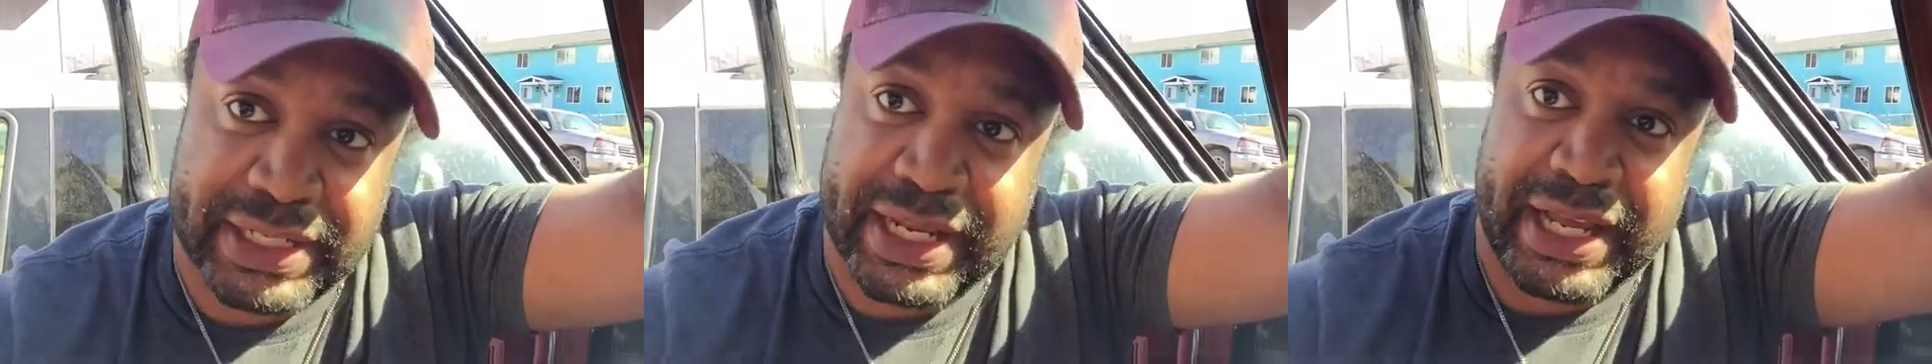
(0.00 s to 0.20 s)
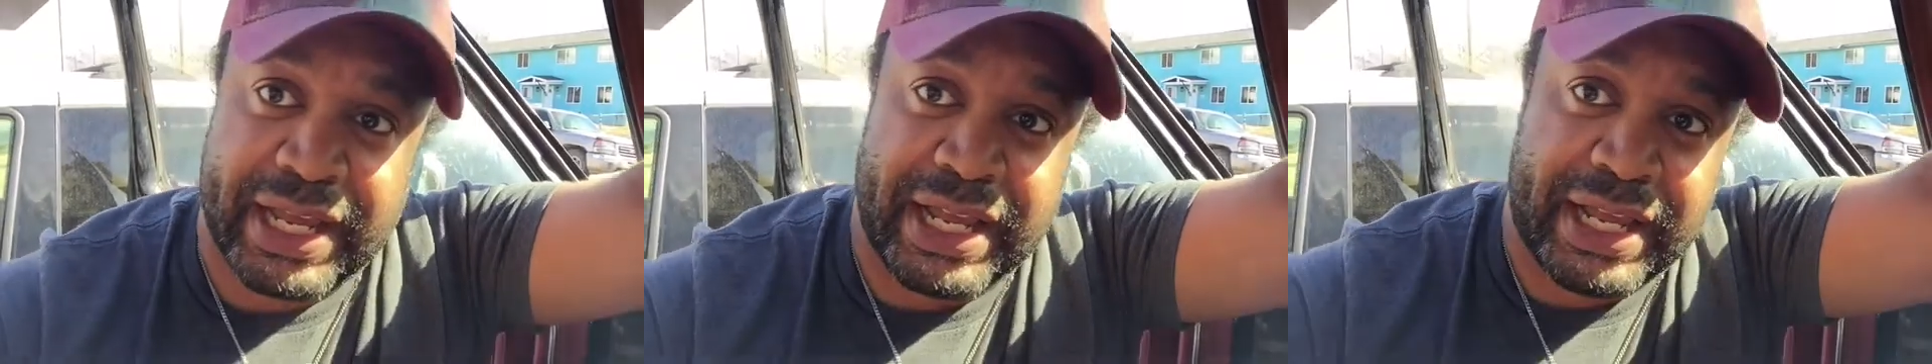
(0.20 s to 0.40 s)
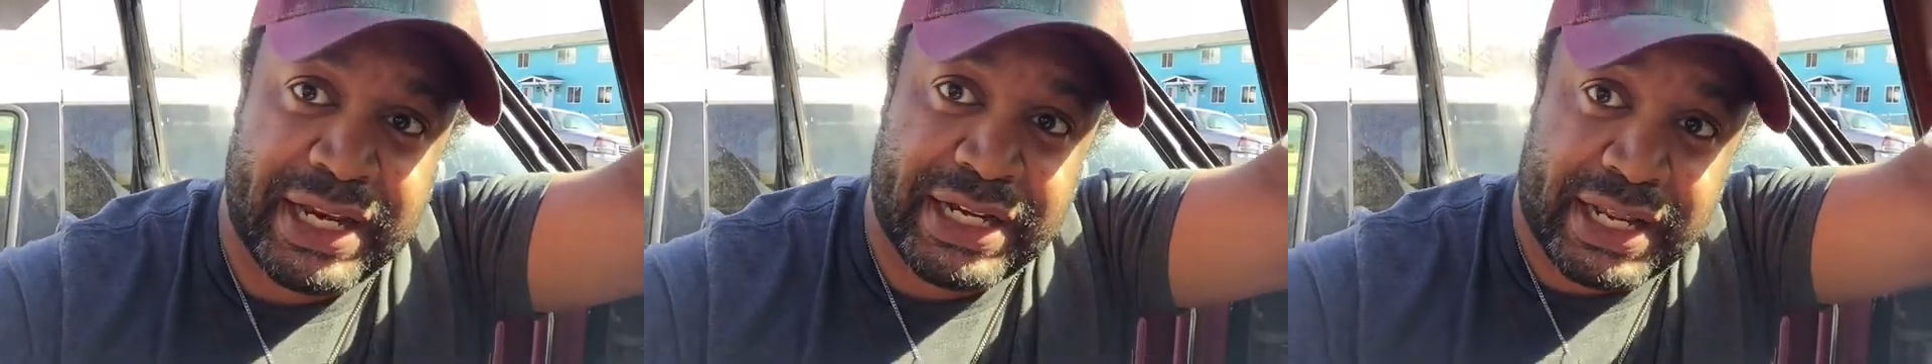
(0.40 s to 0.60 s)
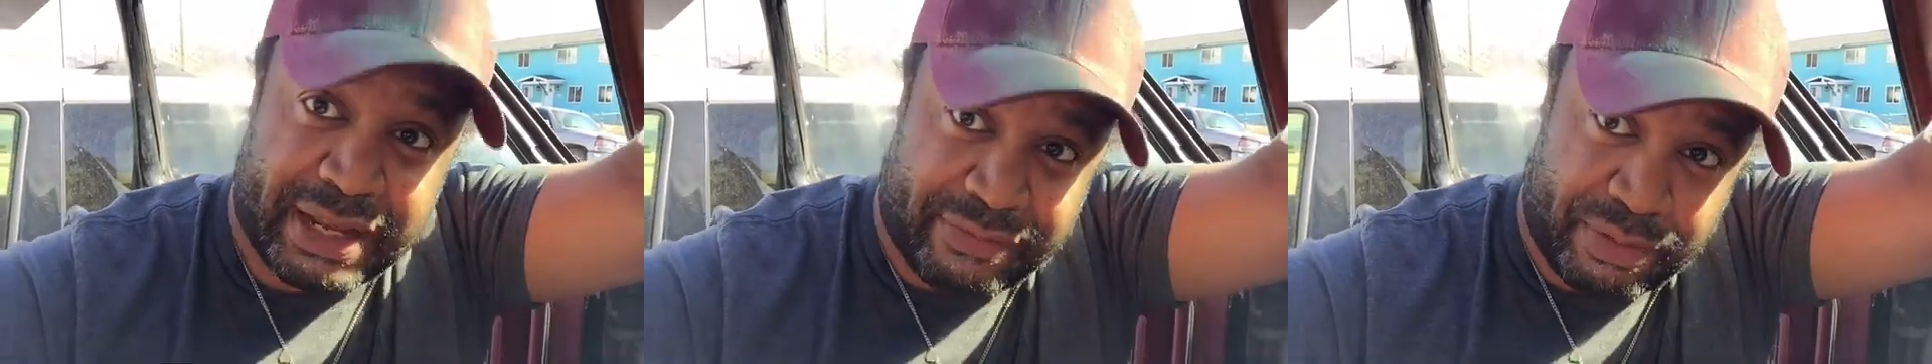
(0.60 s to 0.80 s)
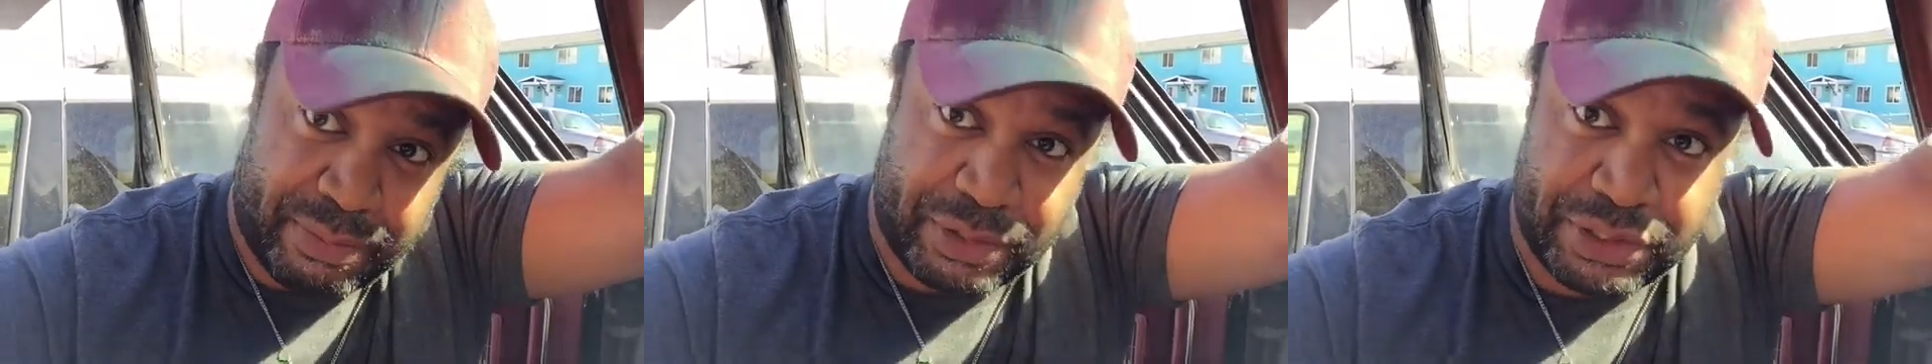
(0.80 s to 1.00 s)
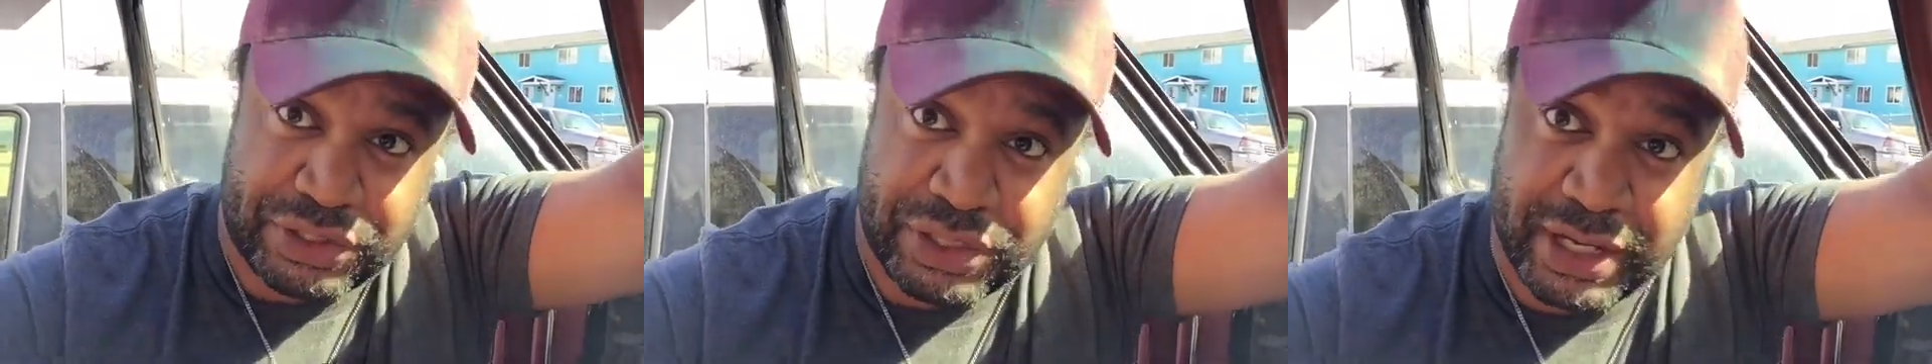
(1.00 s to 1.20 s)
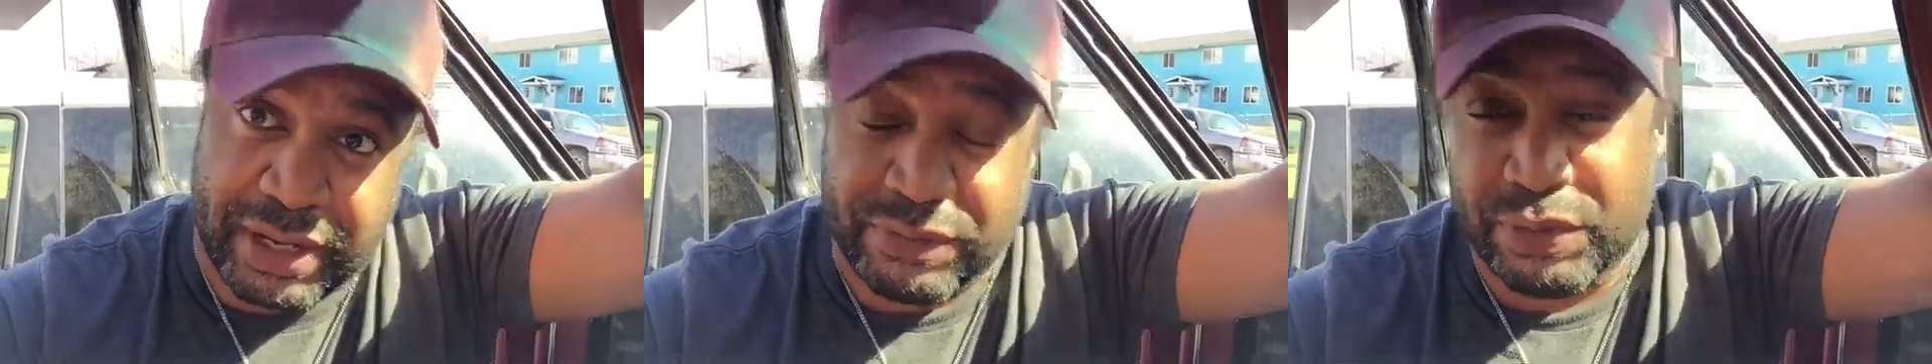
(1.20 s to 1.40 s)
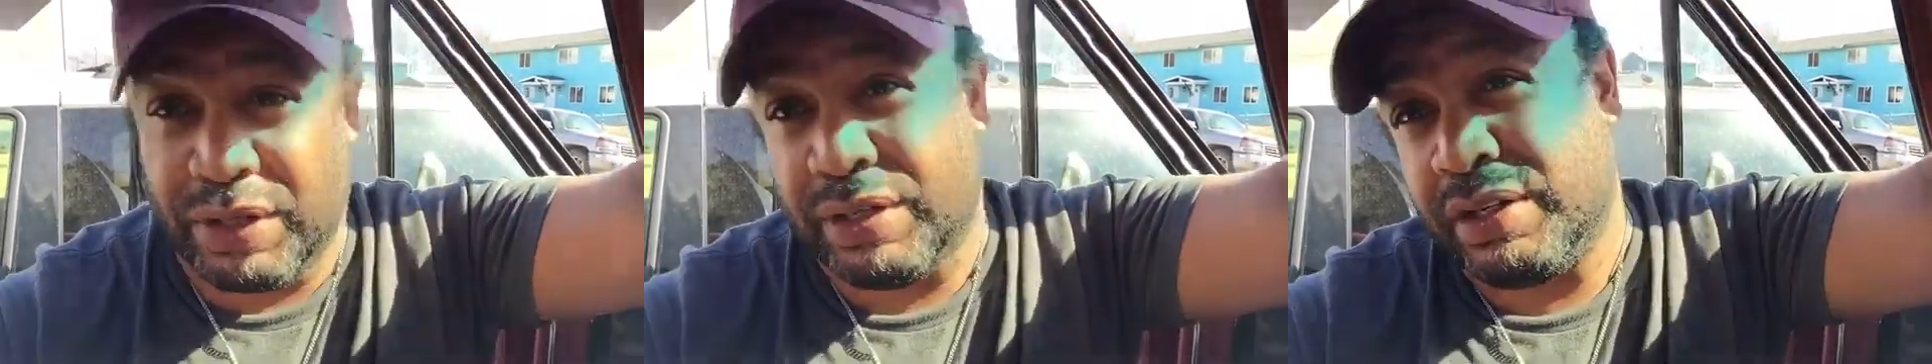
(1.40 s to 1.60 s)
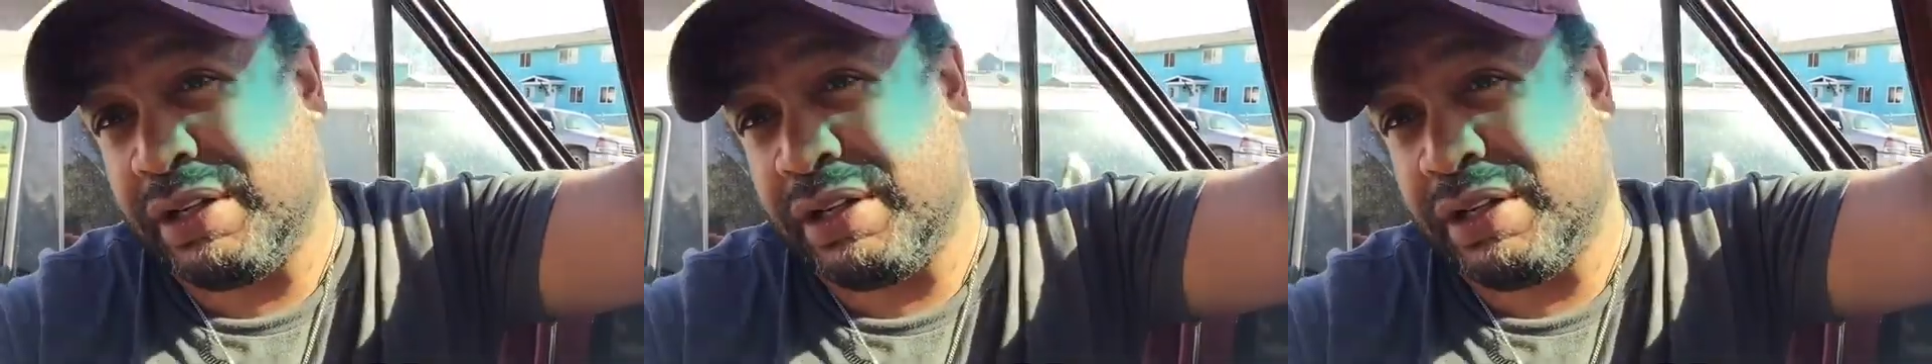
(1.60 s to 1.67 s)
and everybody should have one